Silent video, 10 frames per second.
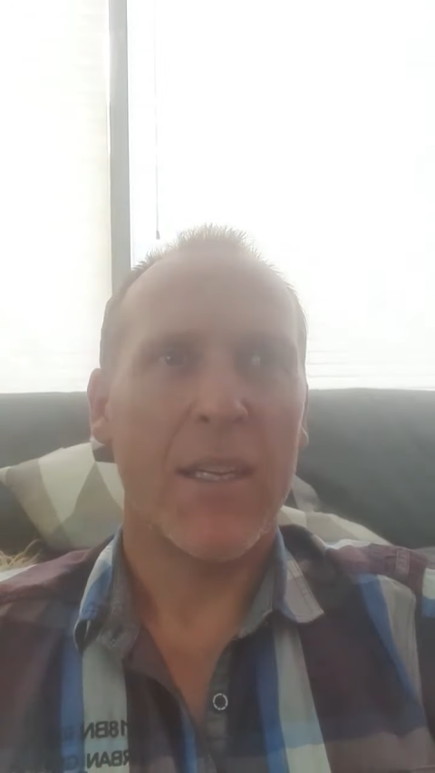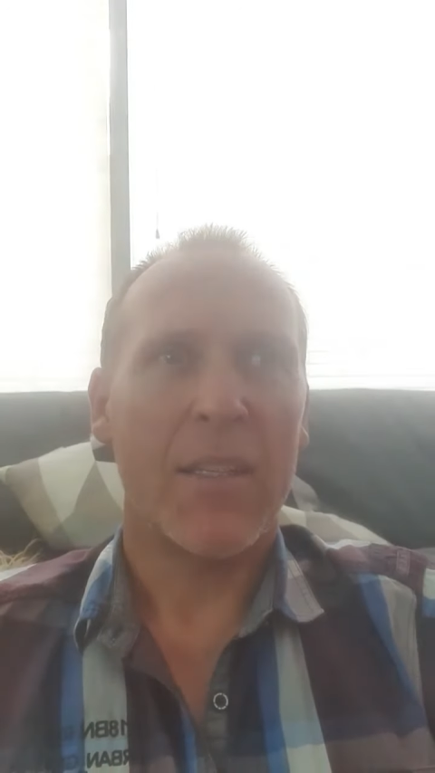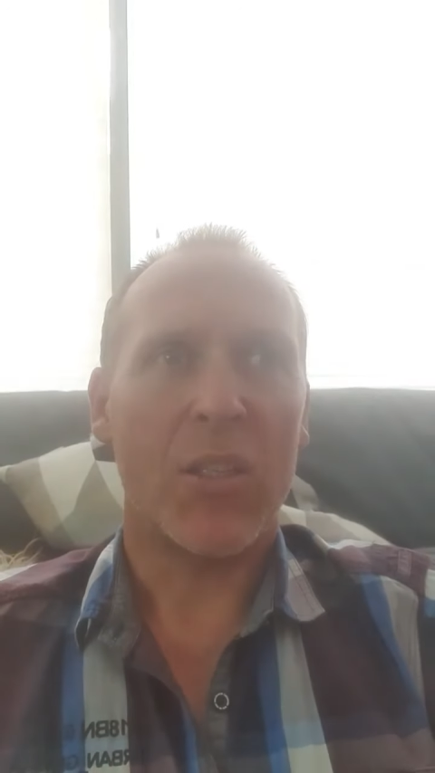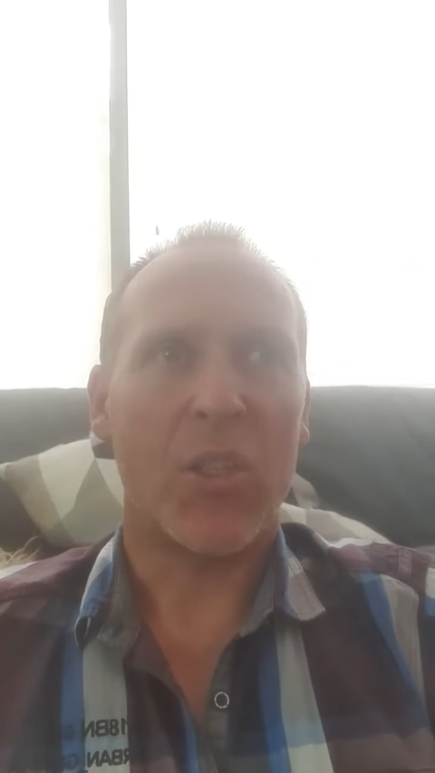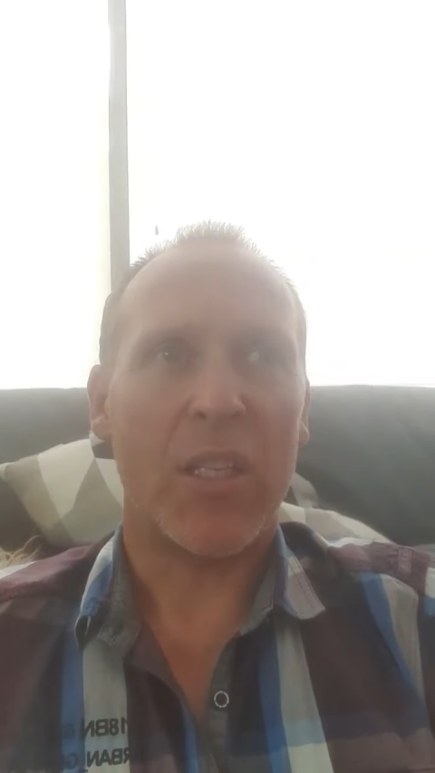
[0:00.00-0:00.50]

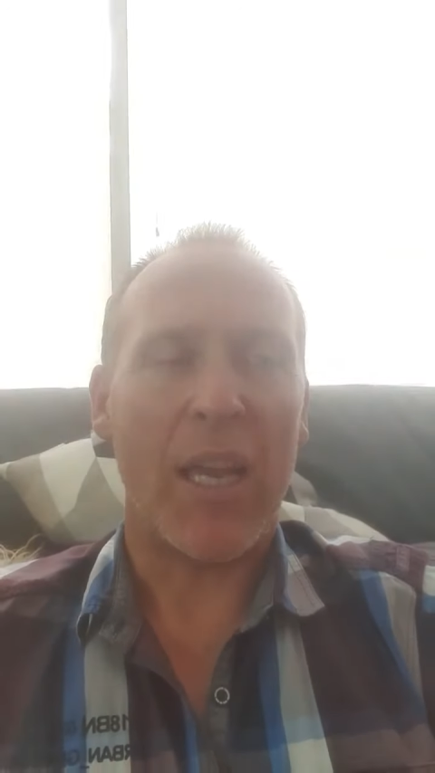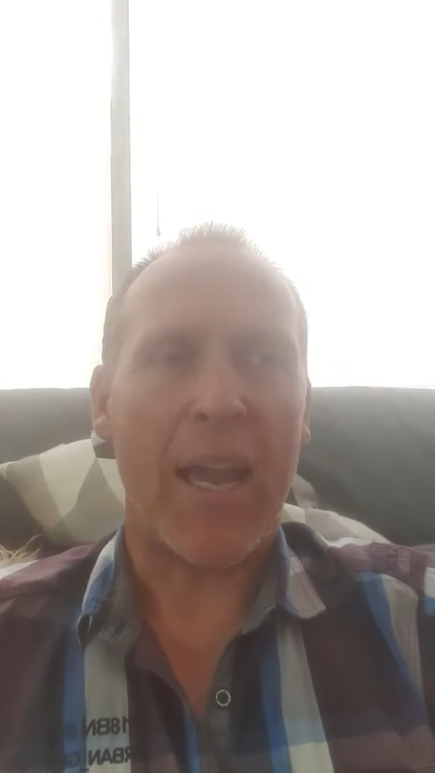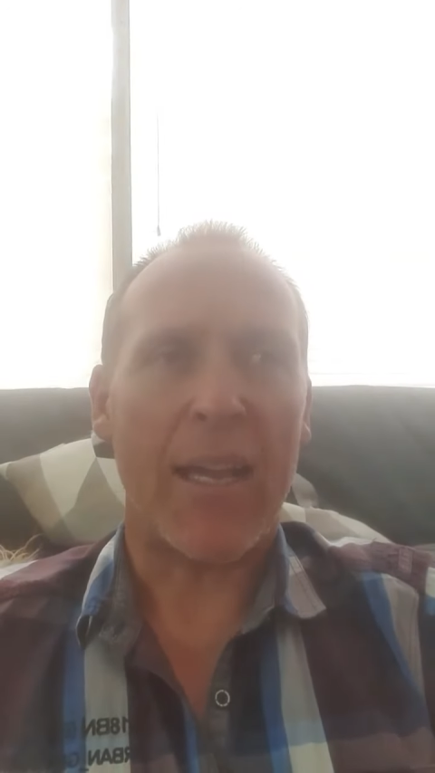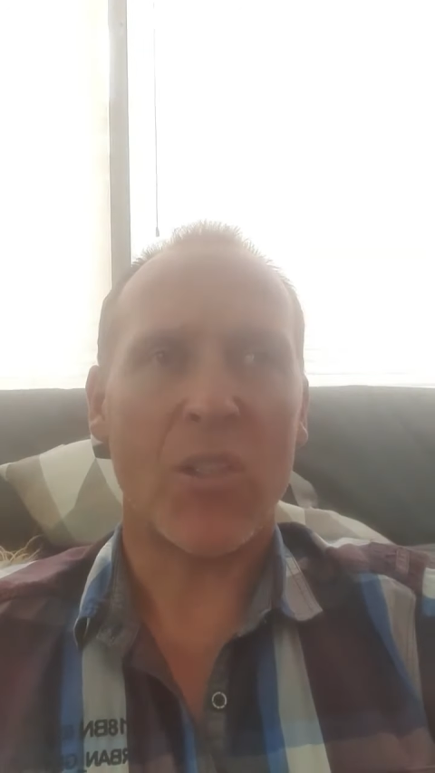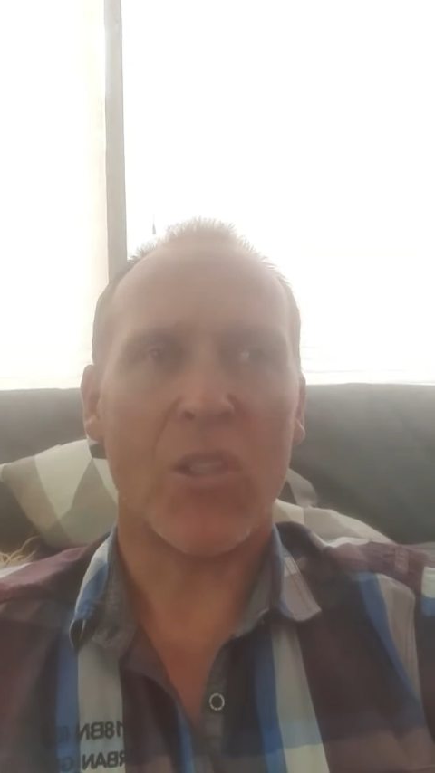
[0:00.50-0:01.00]
that she
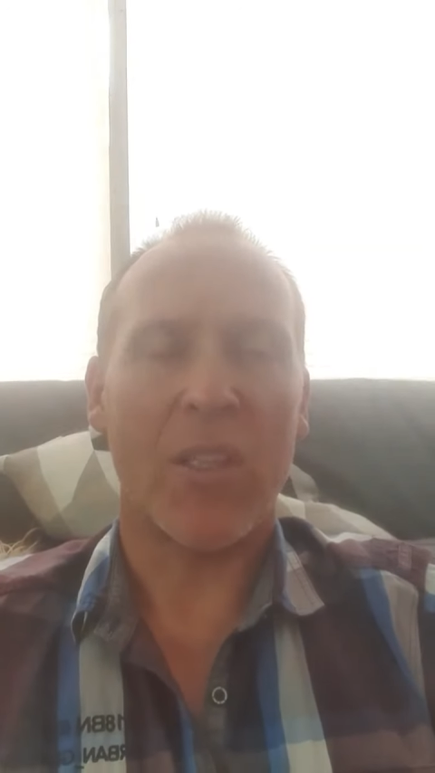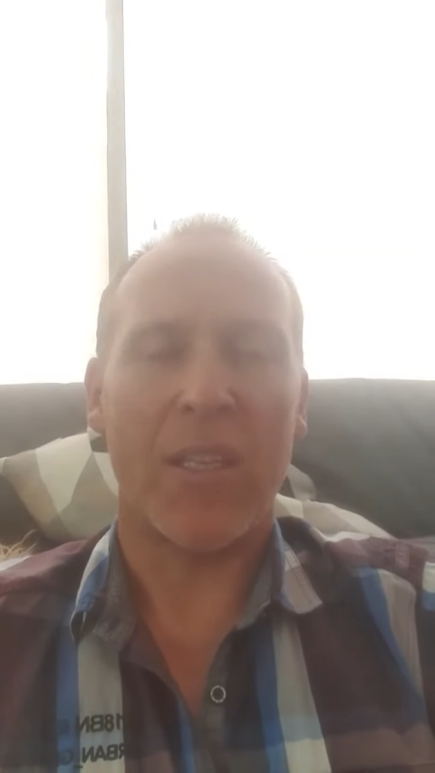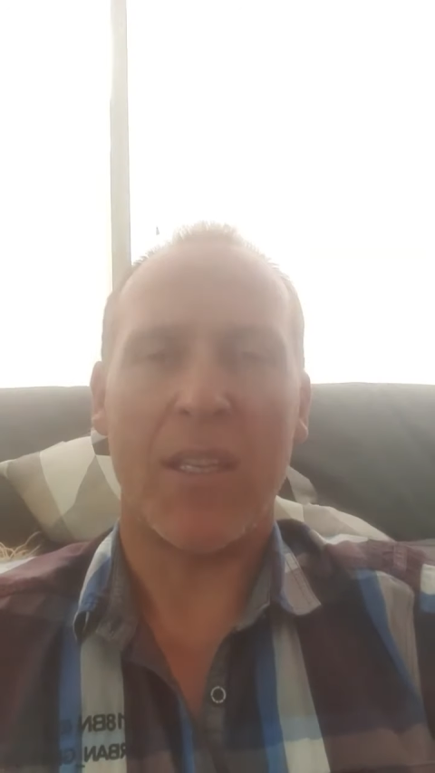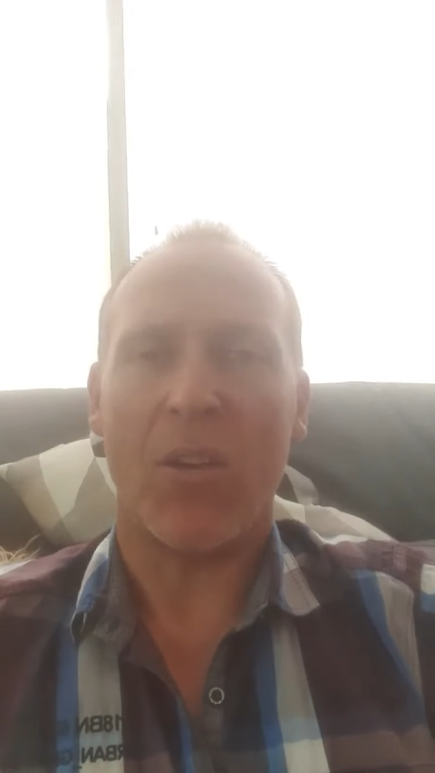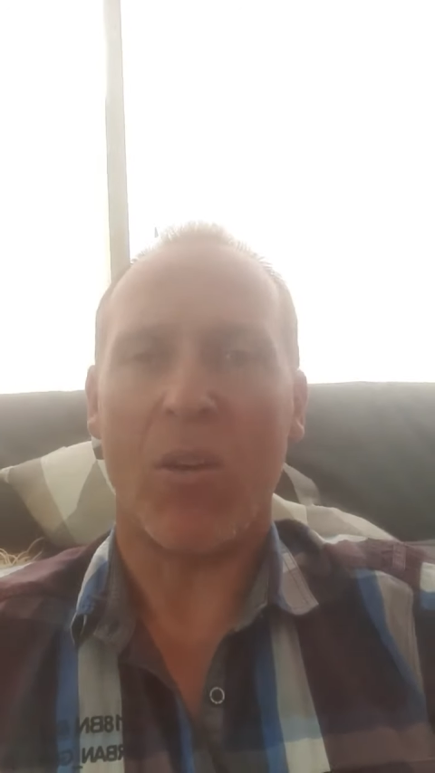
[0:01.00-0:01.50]

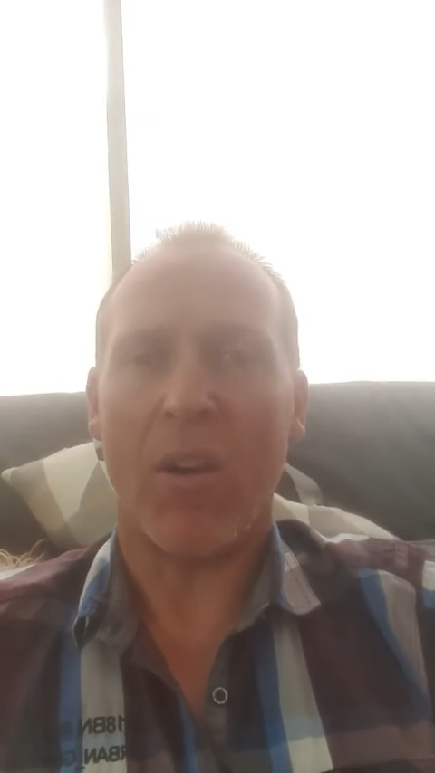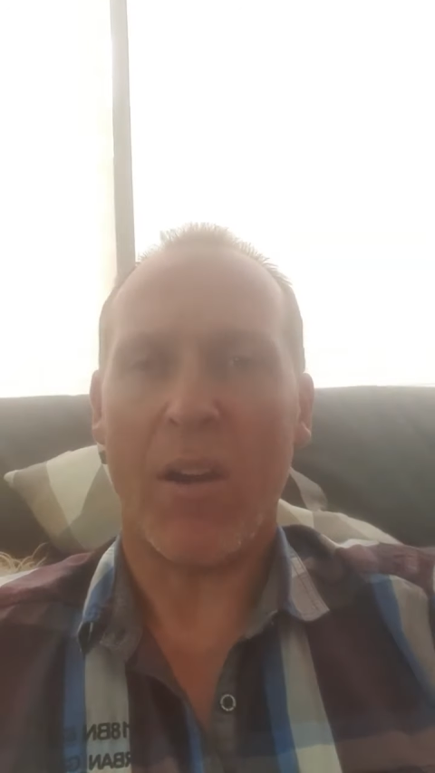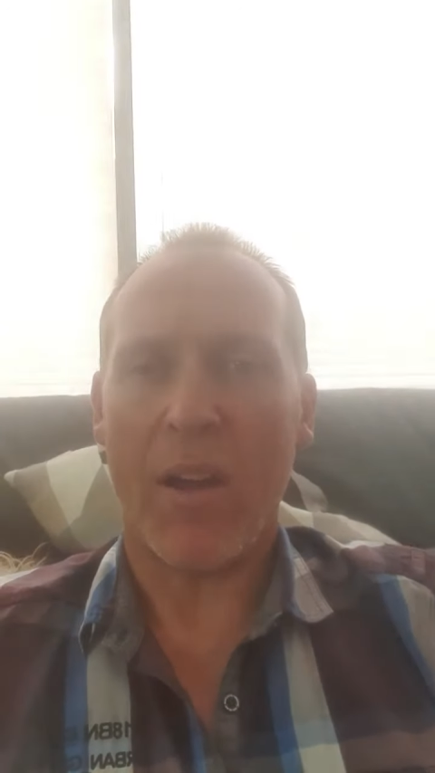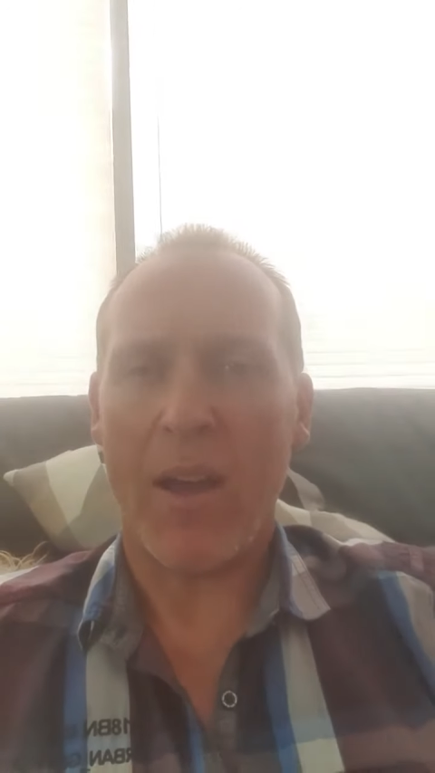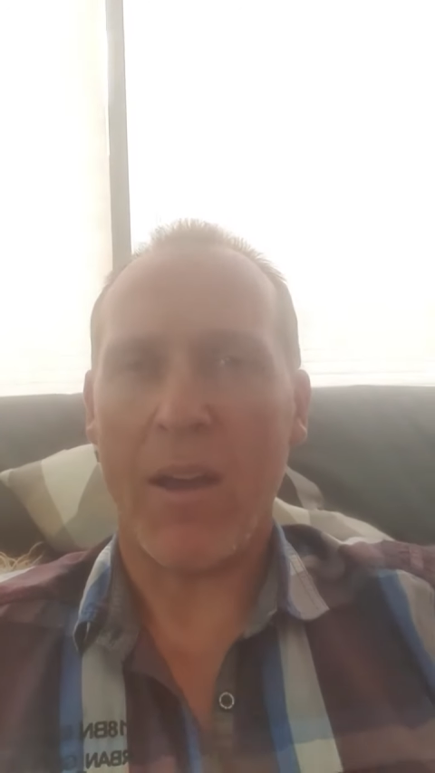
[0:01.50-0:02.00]
actually,
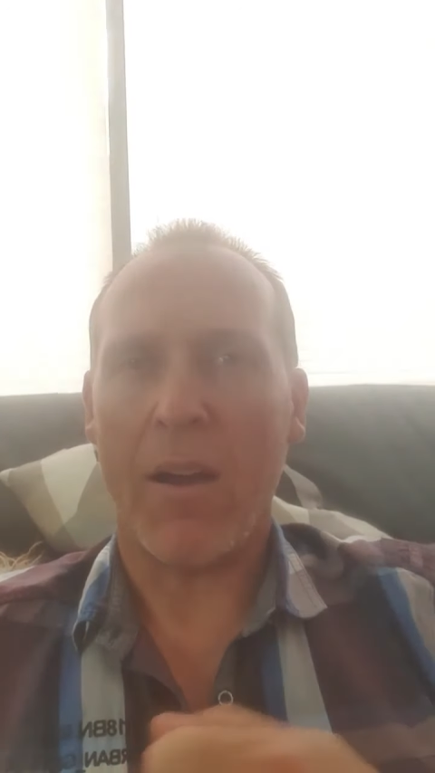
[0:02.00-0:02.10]
uh,